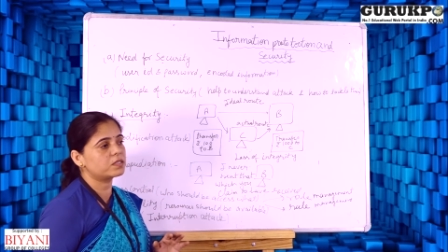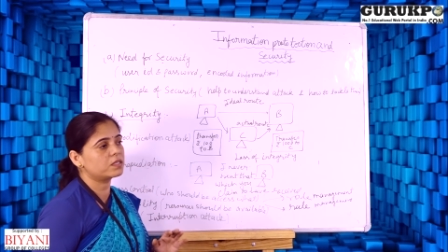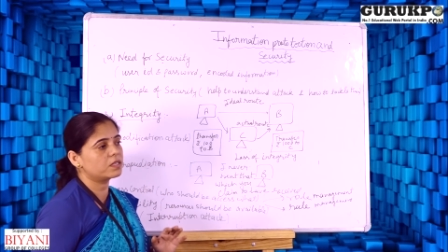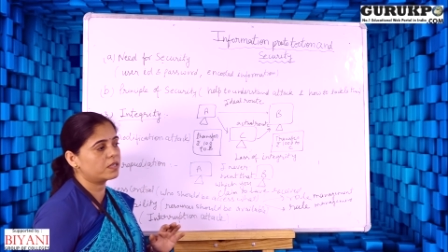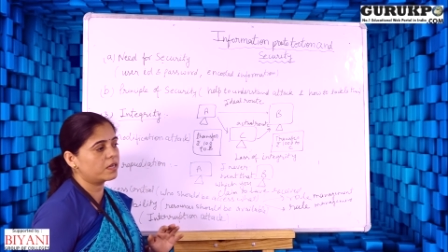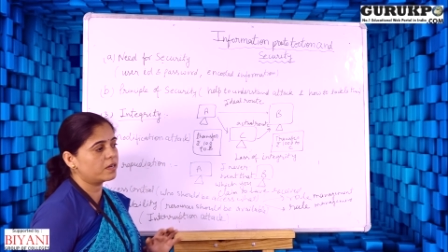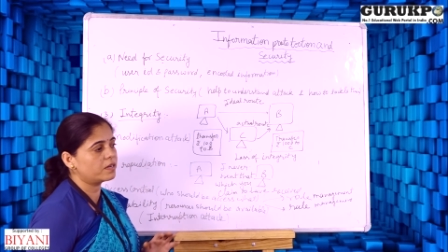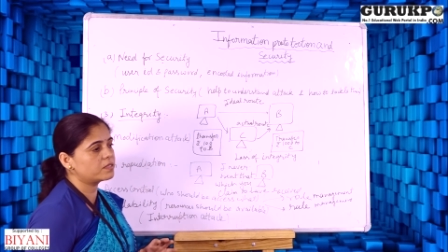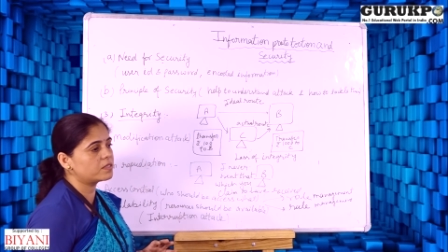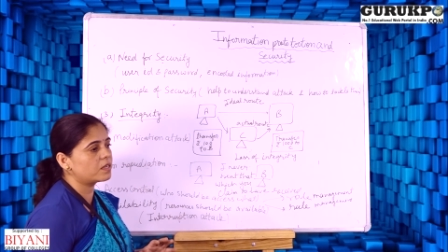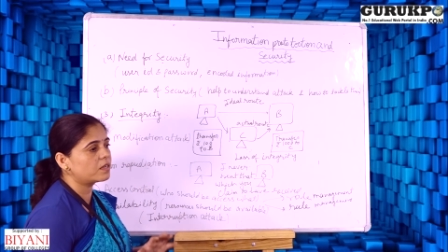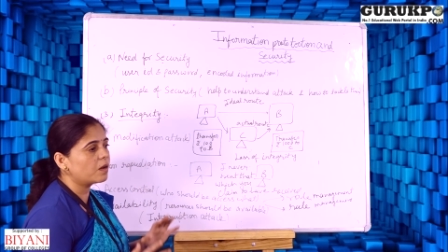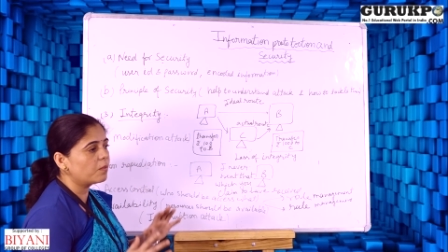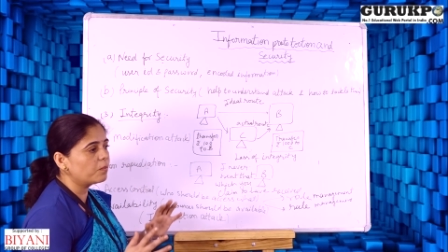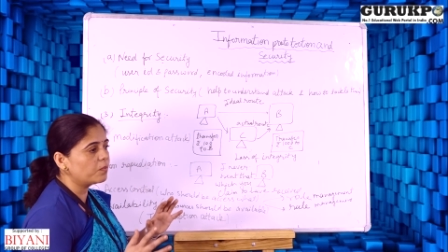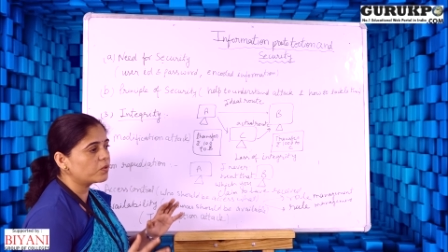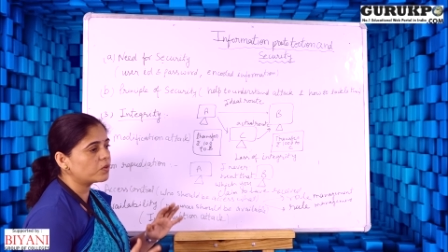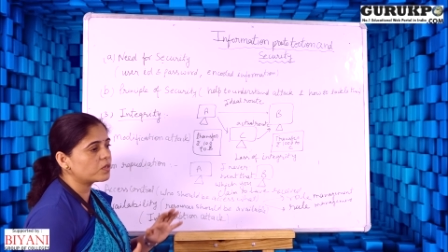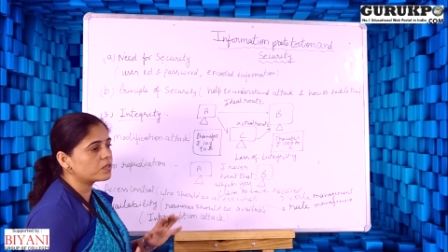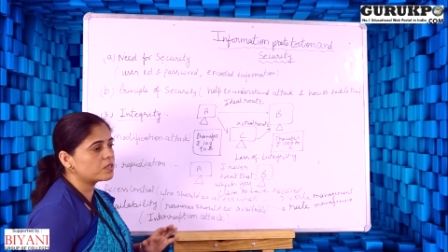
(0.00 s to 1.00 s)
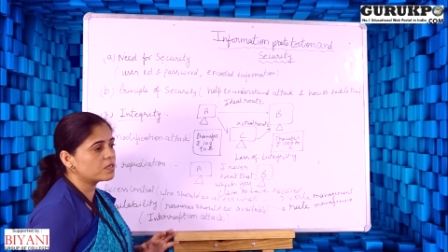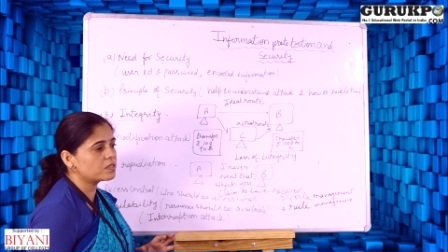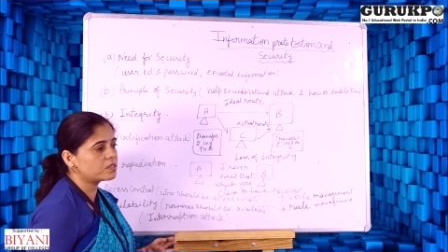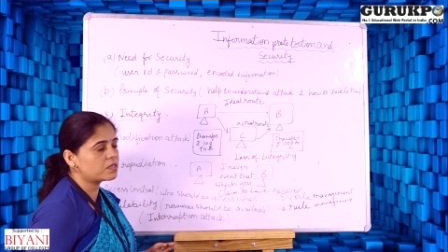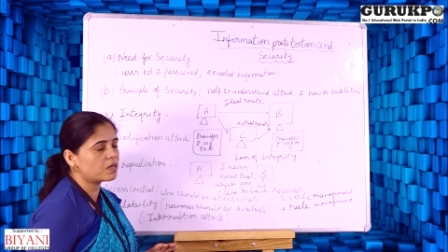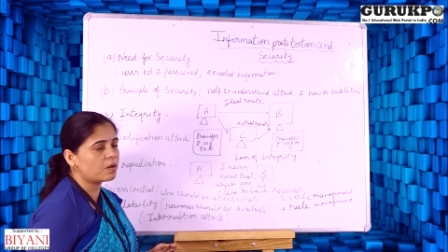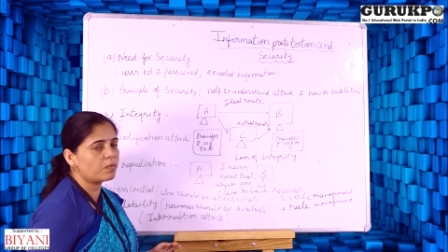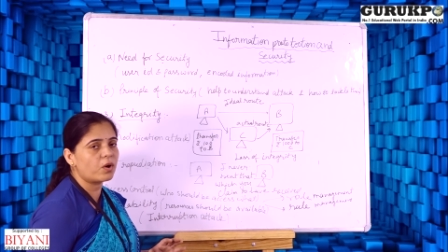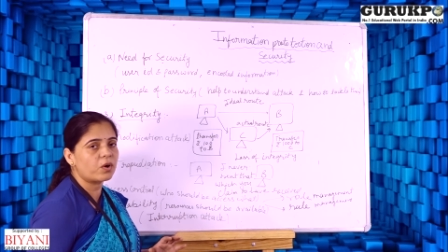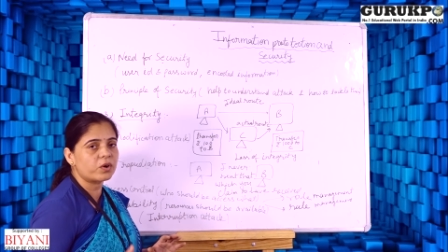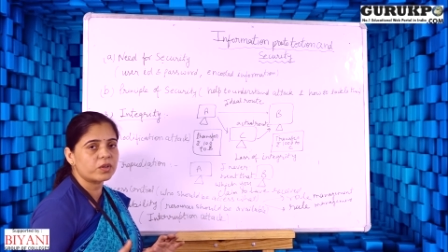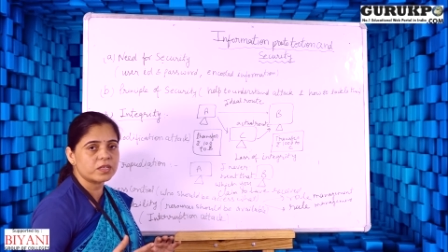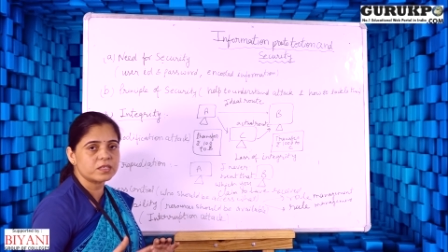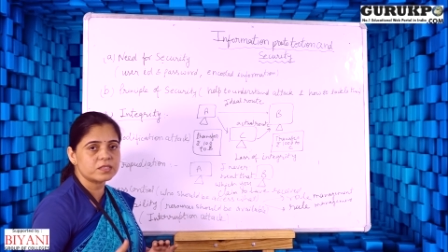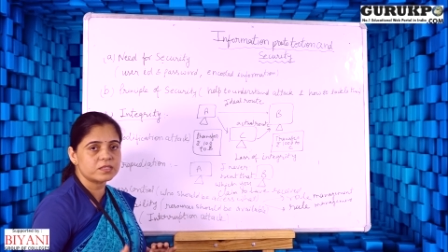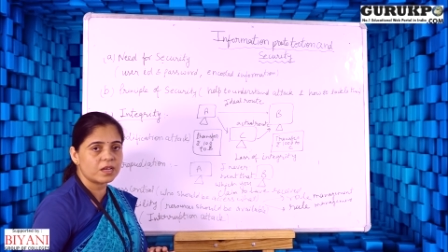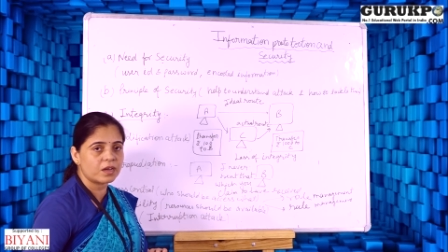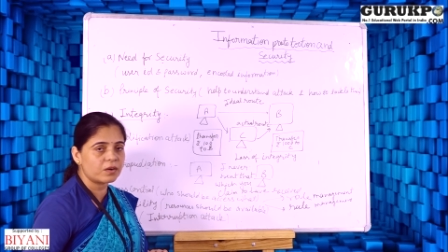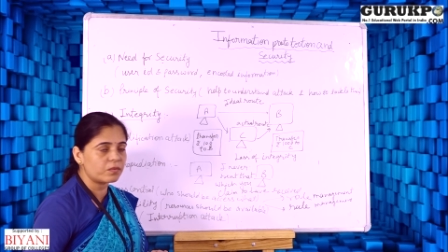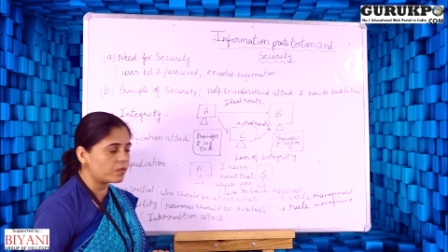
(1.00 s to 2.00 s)
there is a computer system or the
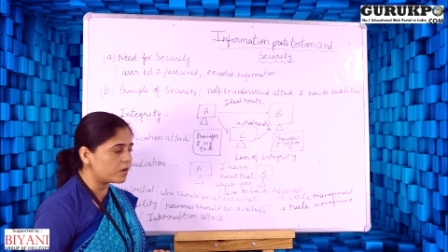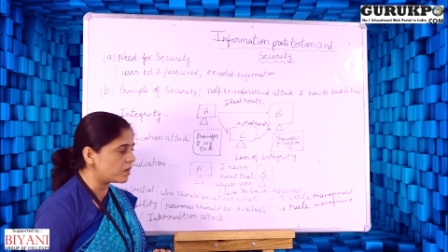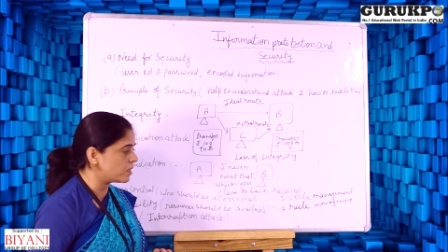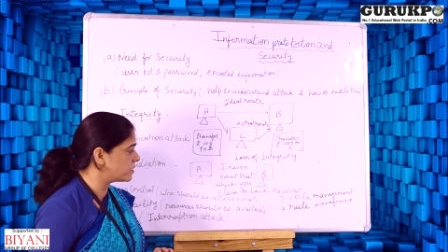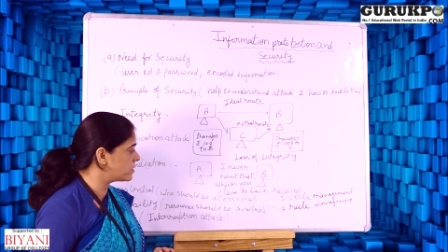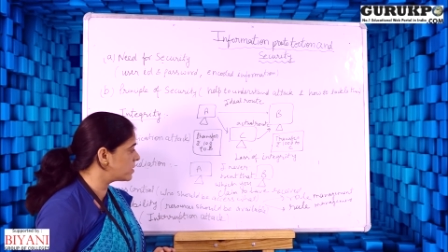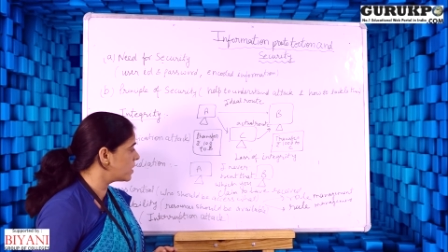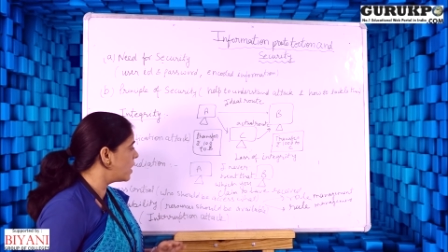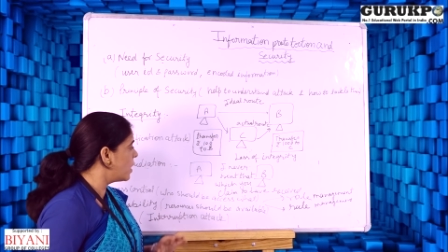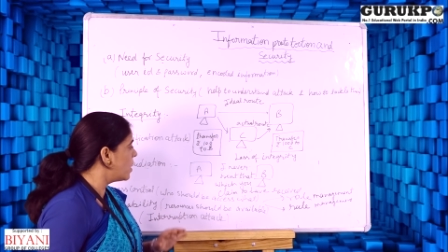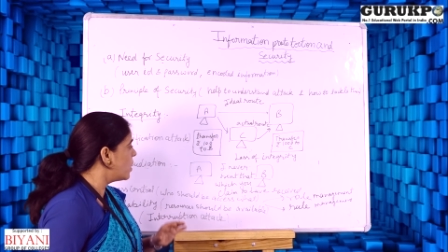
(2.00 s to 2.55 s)
servers.